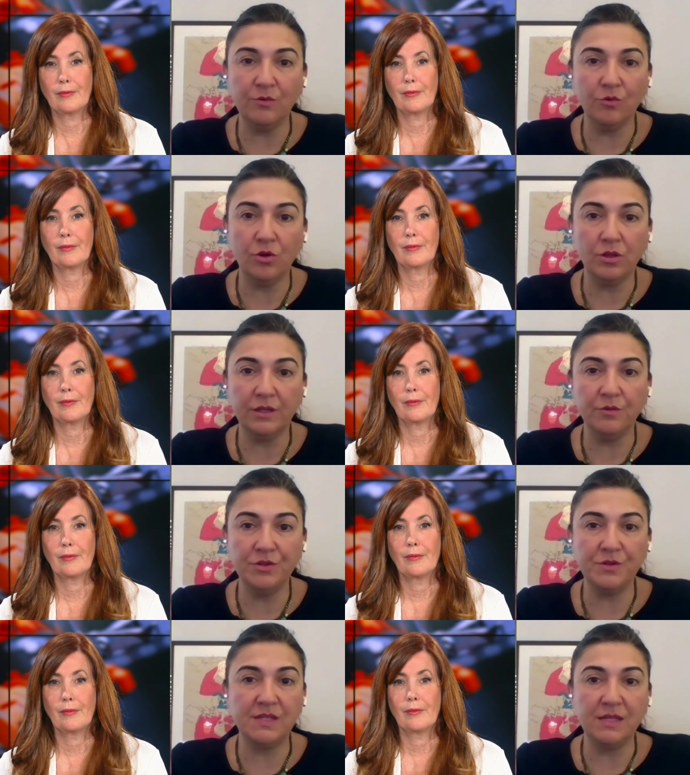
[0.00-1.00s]
Speaker 1: role in
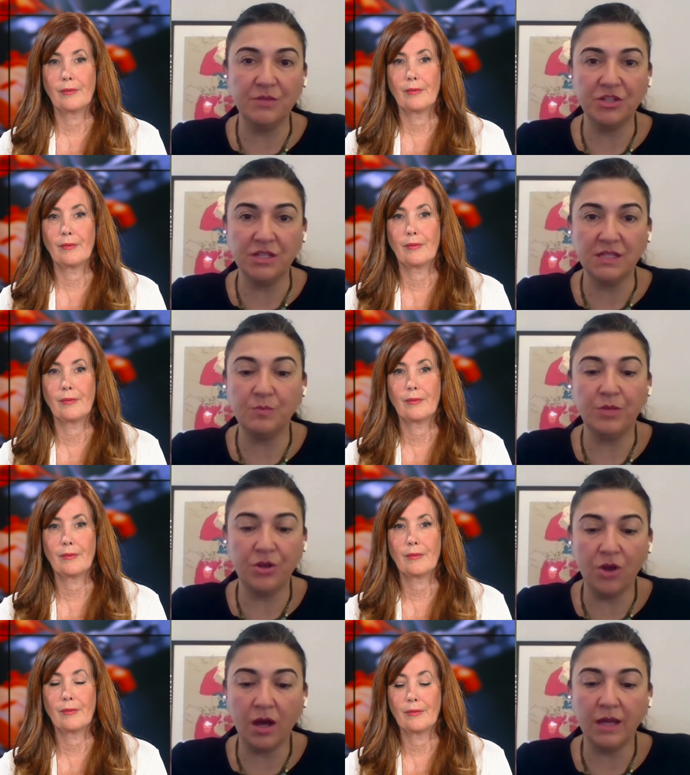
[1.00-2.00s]
reducing emissions, but
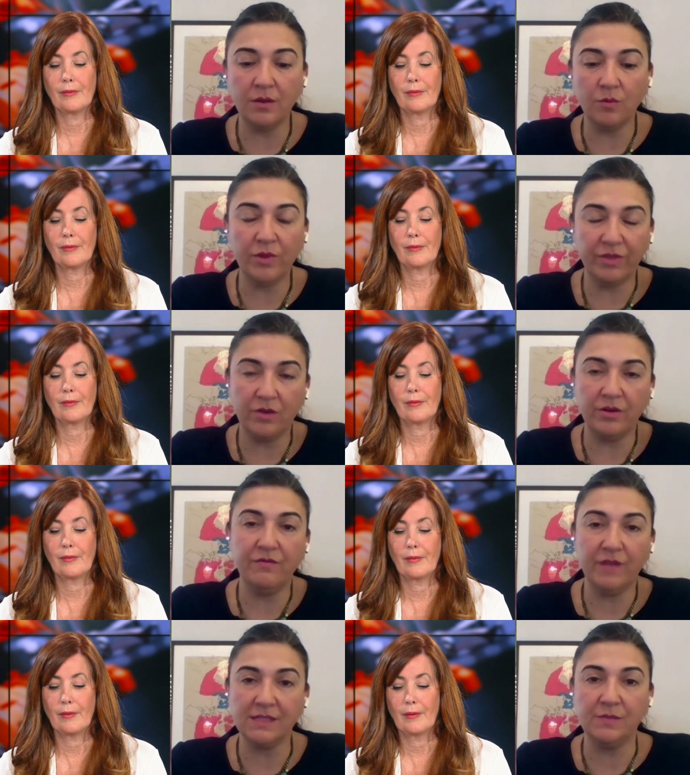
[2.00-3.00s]
not without
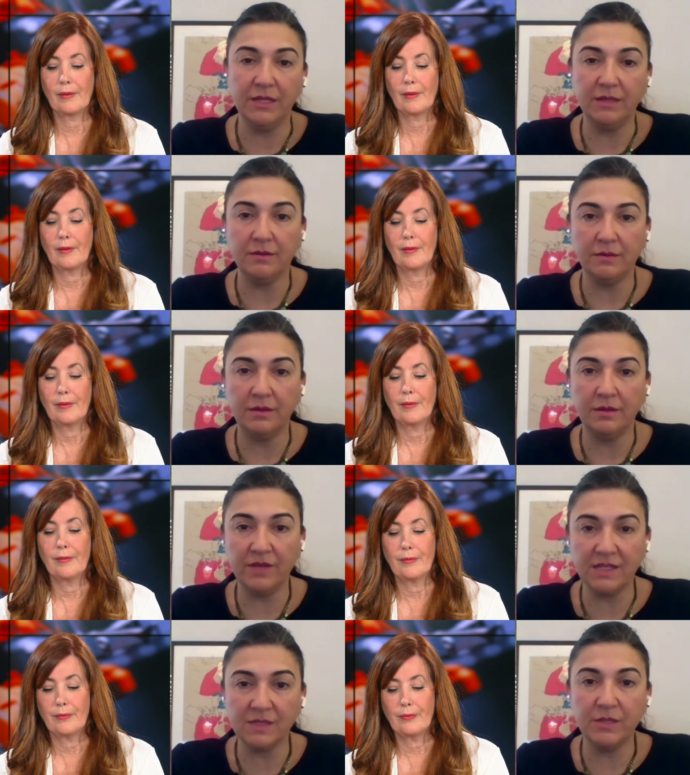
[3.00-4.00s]
investment.
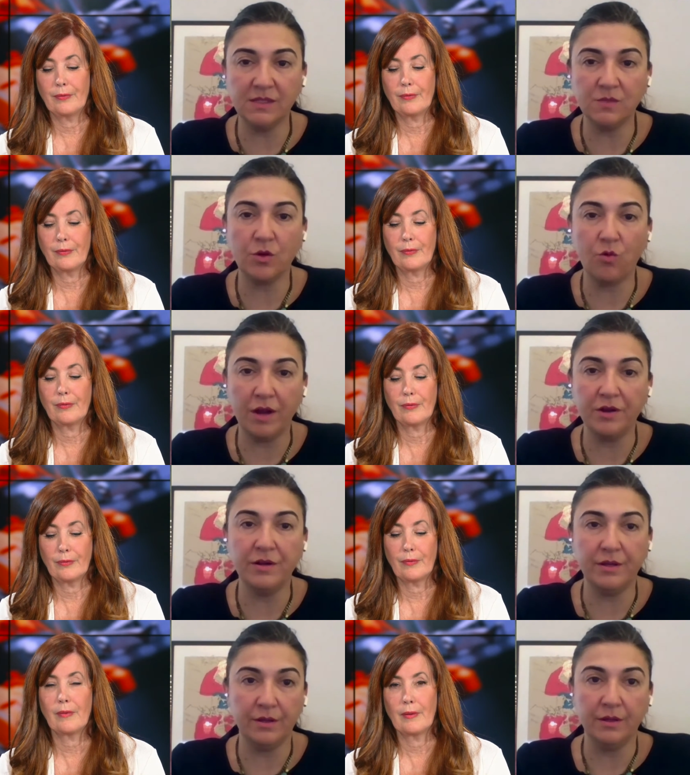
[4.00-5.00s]
Investment is
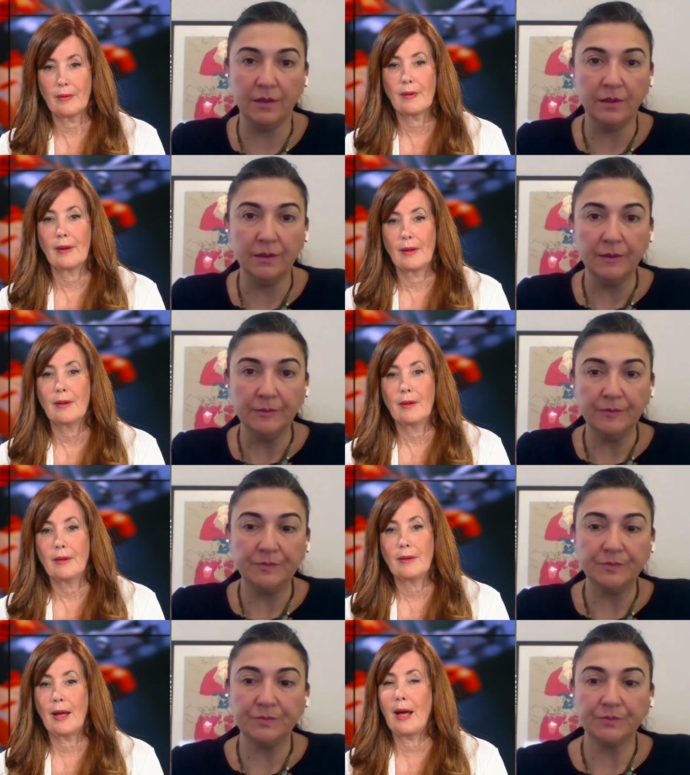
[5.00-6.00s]
required.
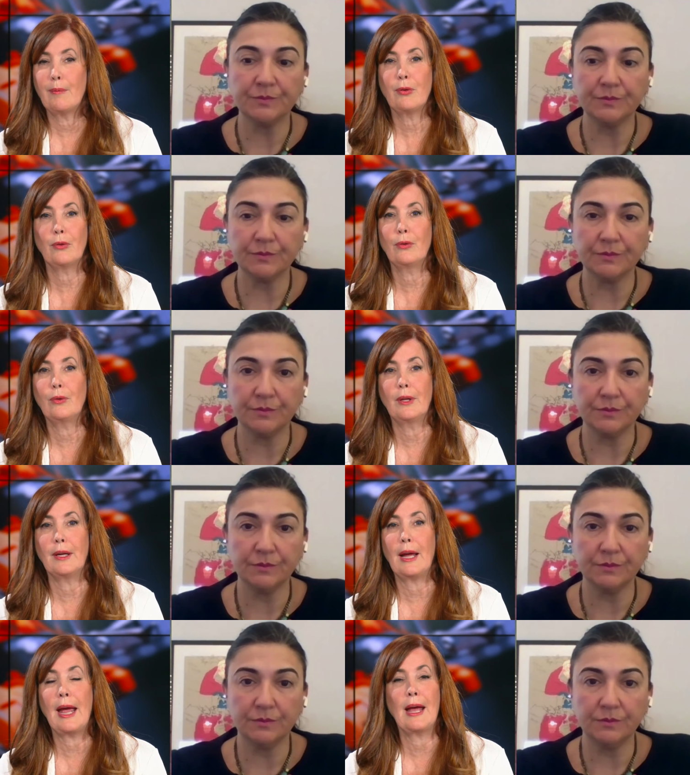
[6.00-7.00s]
Speaker 2: Yeah,
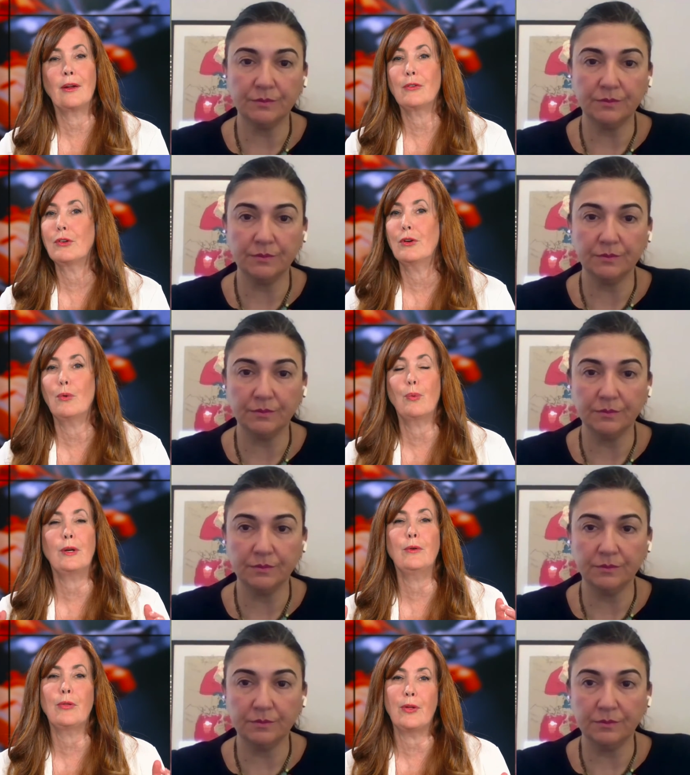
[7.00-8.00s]
absolutely. And you know,
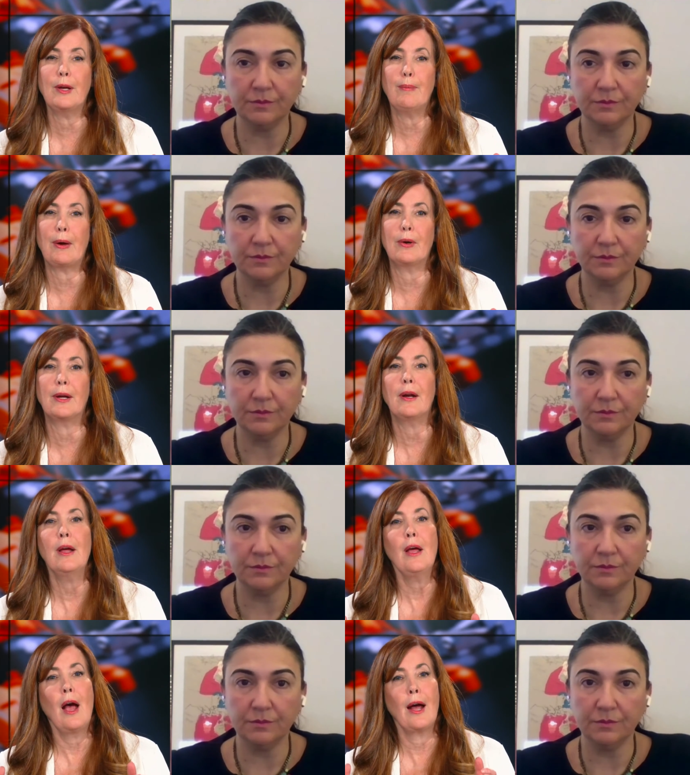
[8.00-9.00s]
when you think about it,
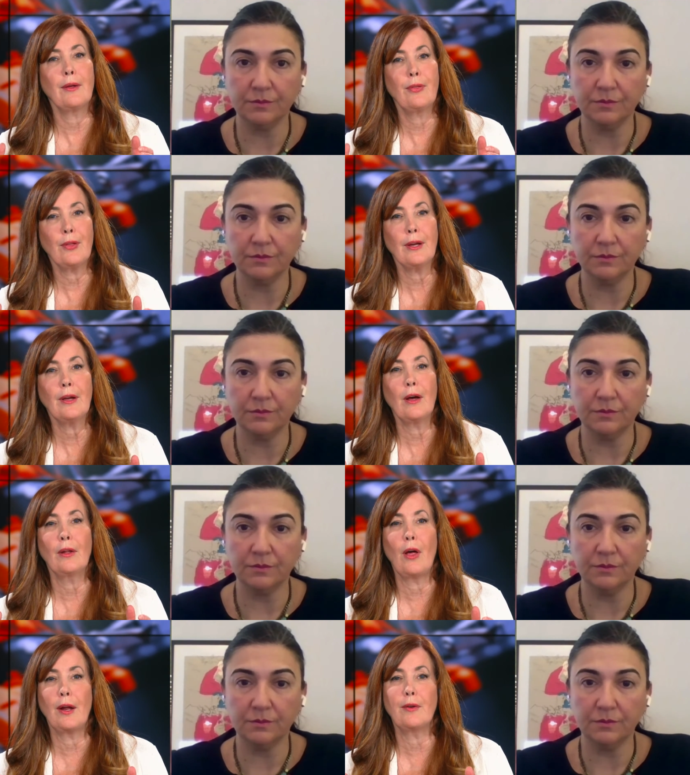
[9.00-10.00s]
I think
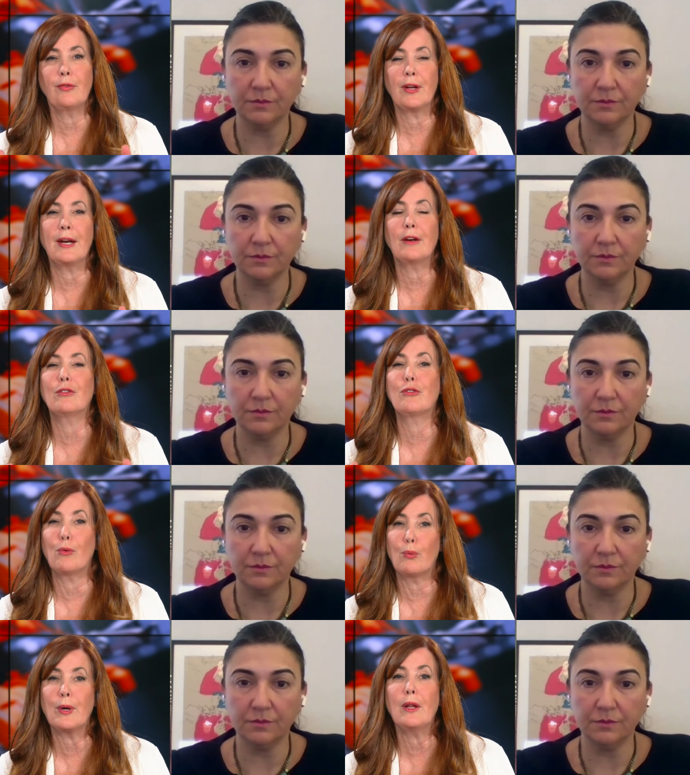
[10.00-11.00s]
a lot of Canadians
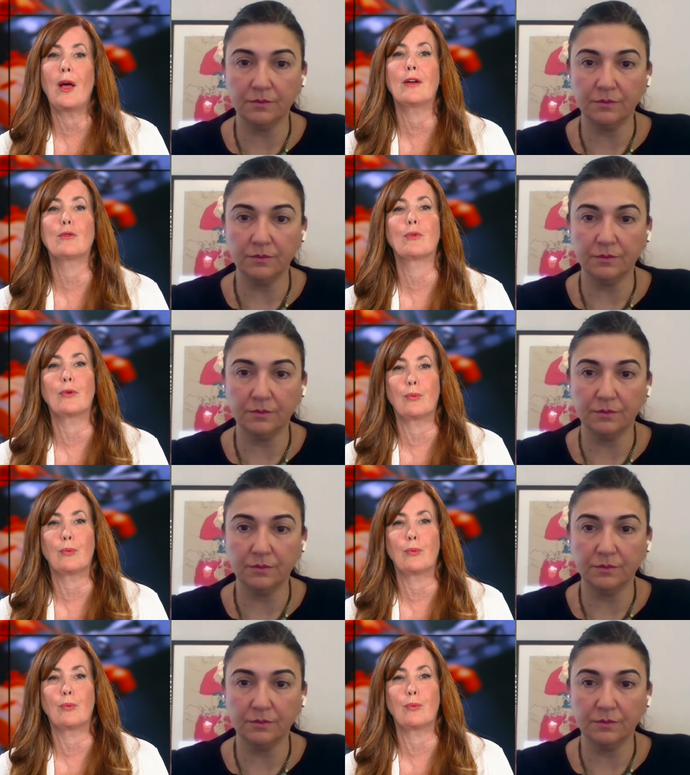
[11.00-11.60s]
don't realize with the